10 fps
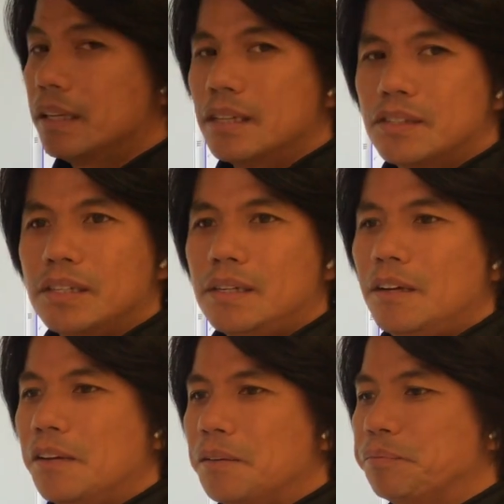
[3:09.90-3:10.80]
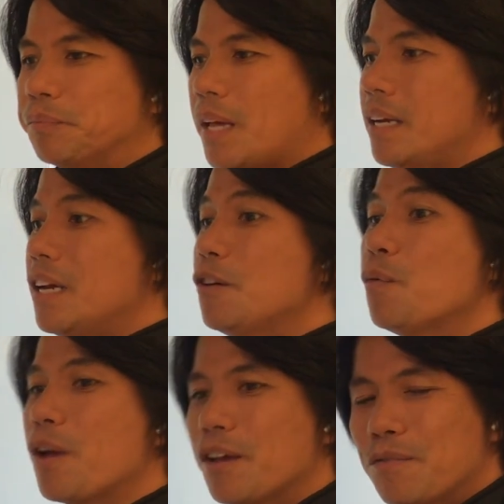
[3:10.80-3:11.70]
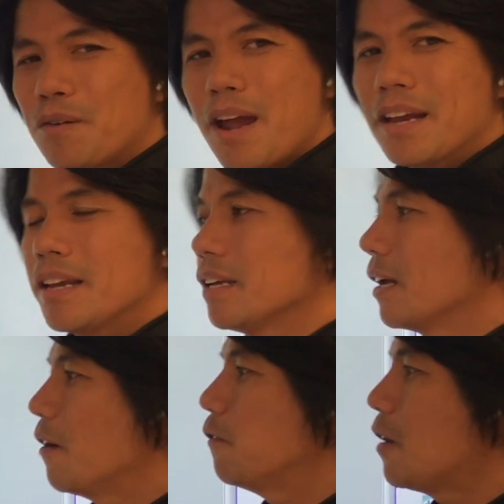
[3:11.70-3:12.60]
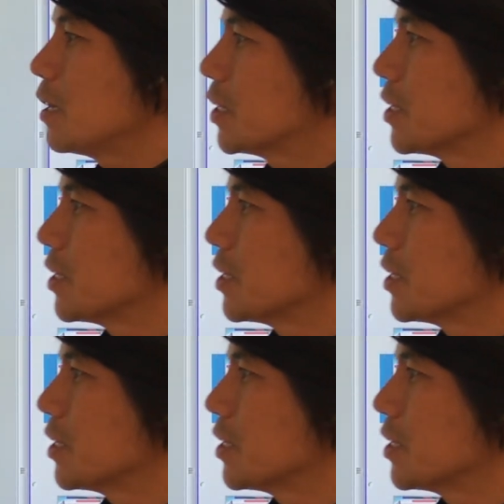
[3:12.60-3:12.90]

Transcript: That's another way of writing a function.